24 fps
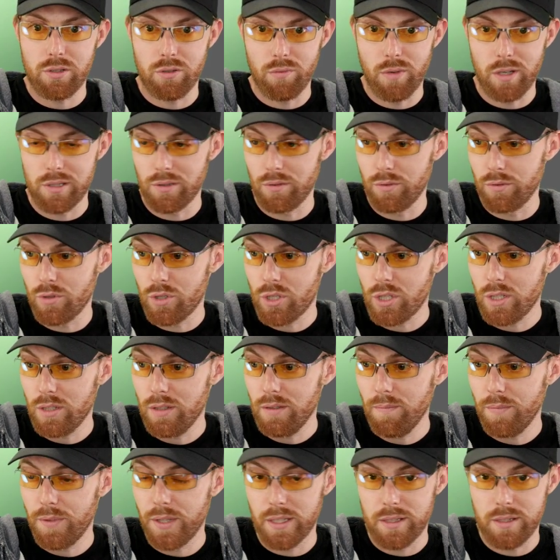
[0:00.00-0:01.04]
your
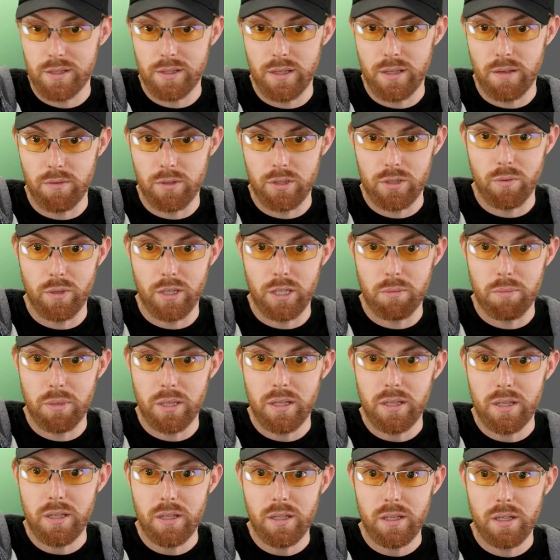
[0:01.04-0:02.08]
resolution. That's
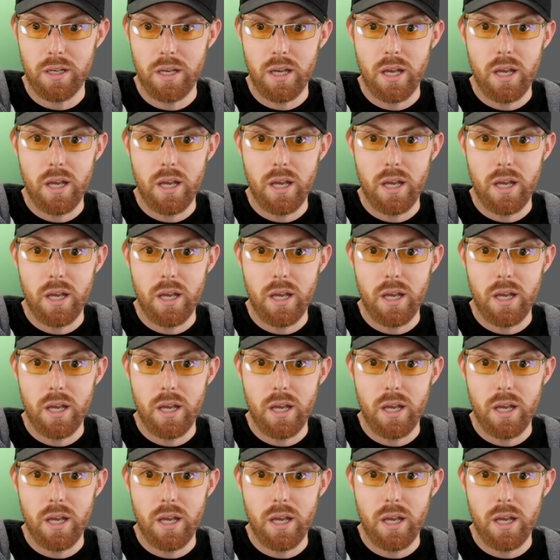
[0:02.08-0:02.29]
720p.